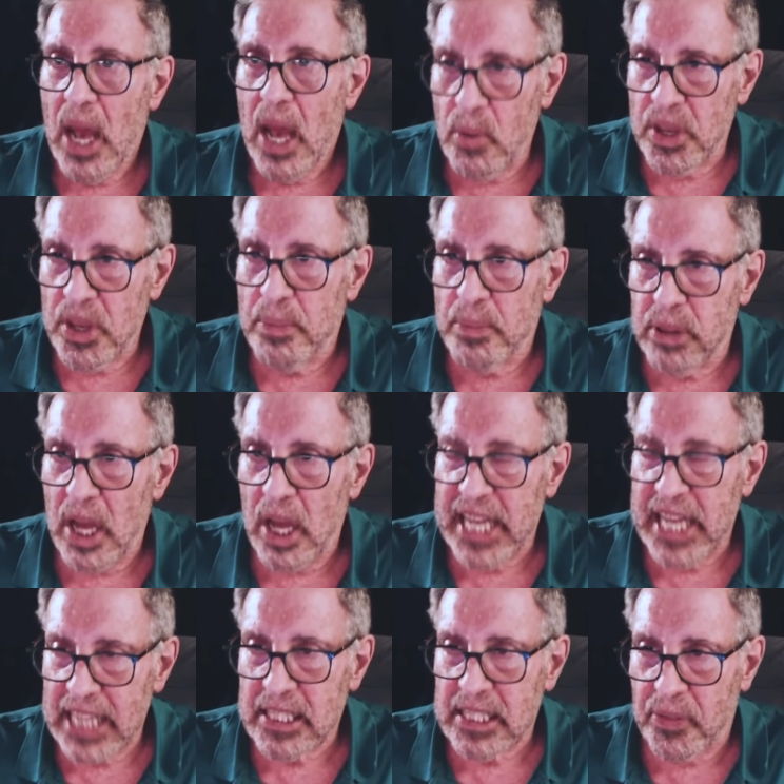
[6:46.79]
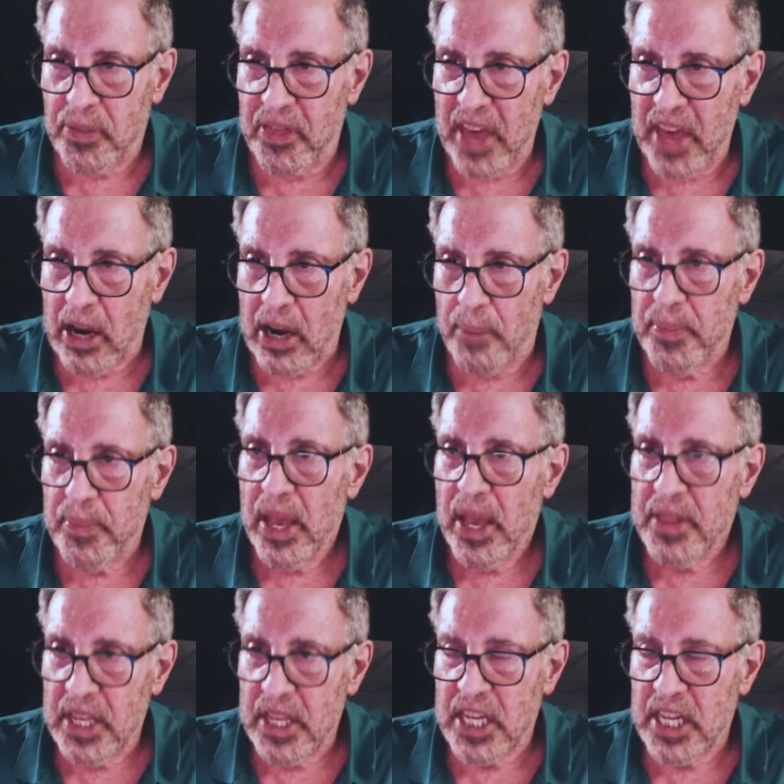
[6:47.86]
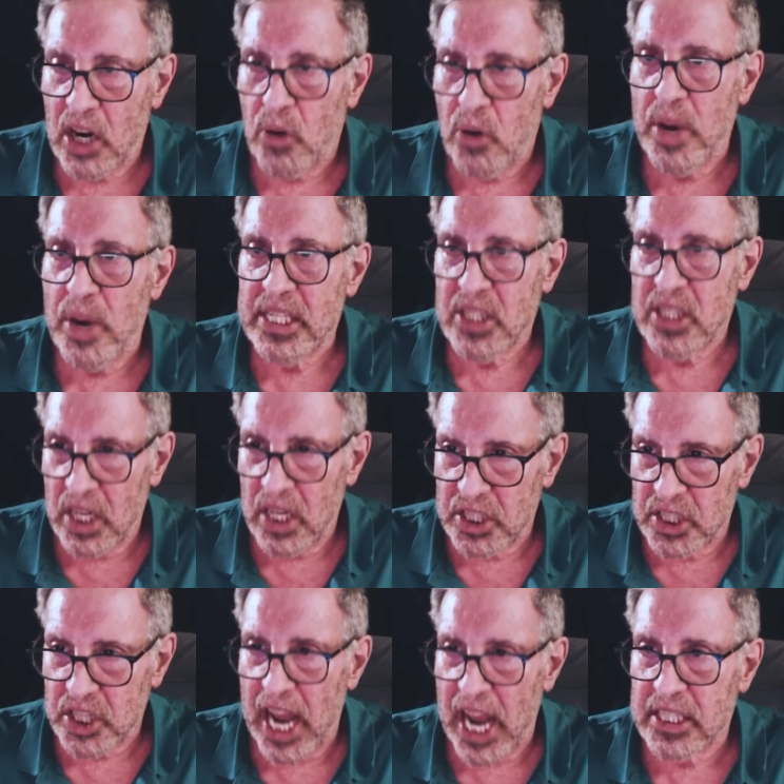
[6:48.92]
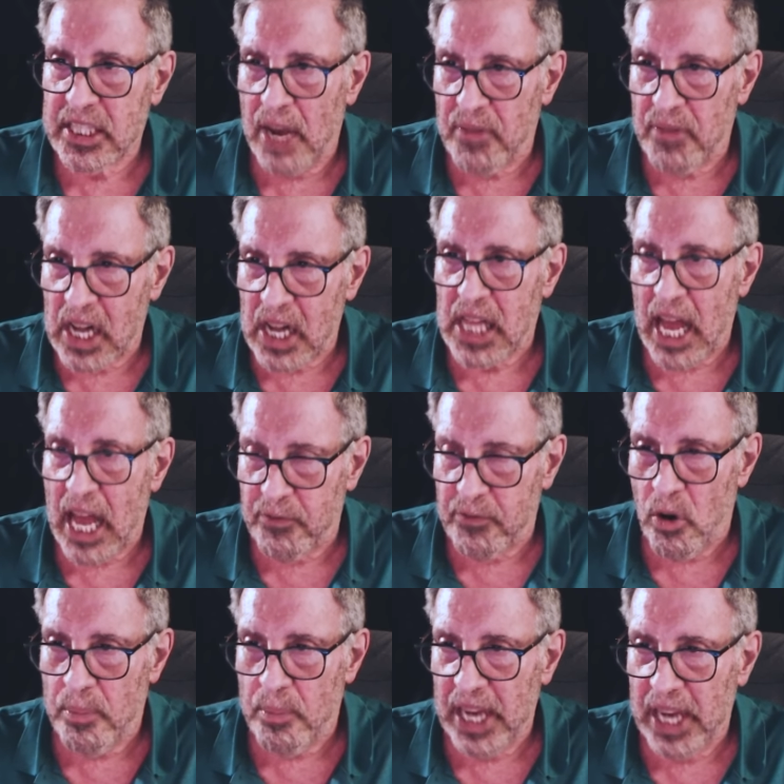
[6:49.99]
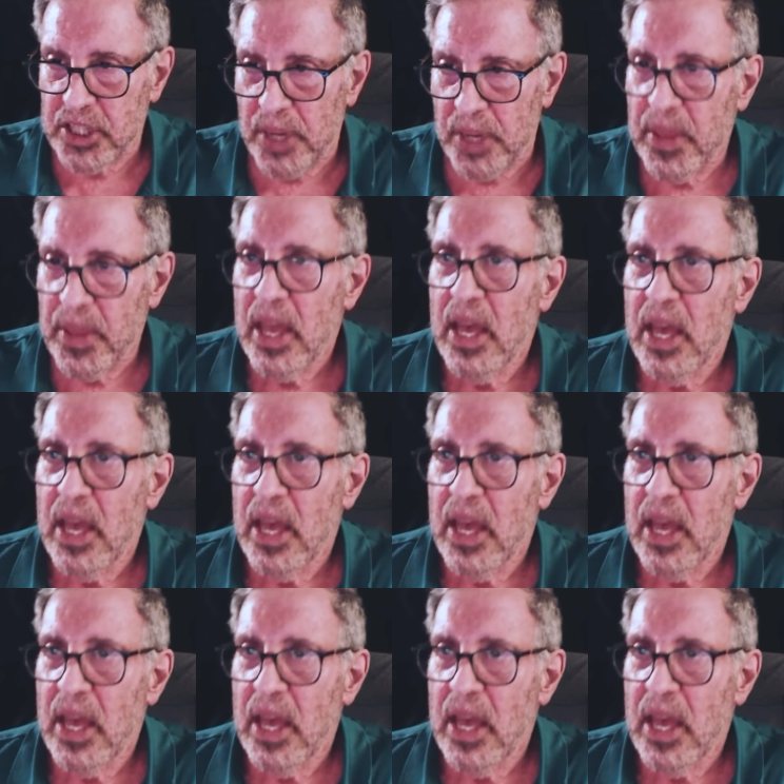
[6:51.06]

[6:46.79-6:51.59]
And when your blood gets thicker, there's an increased chance of a clot formation.